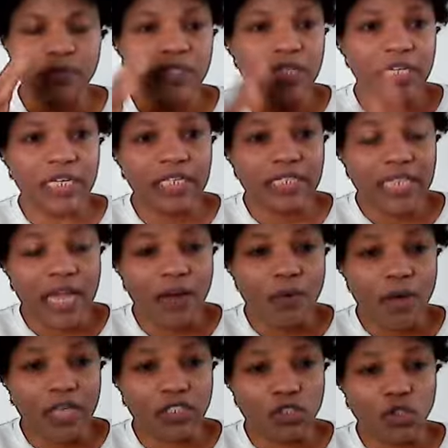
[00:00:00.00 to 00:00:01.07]
8
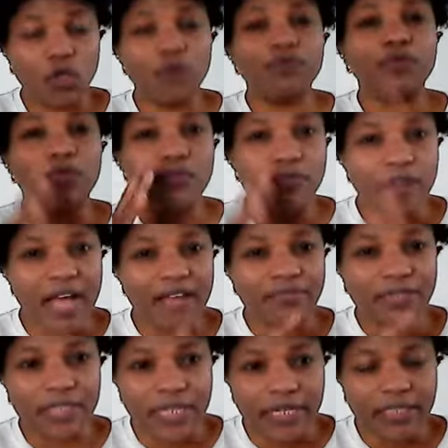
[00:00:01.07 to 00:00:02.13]
hours job for 5
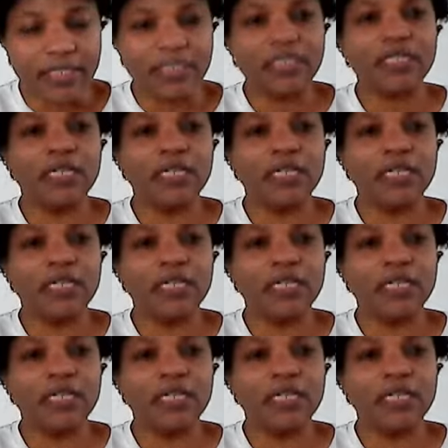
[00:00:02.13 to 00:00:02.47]
days.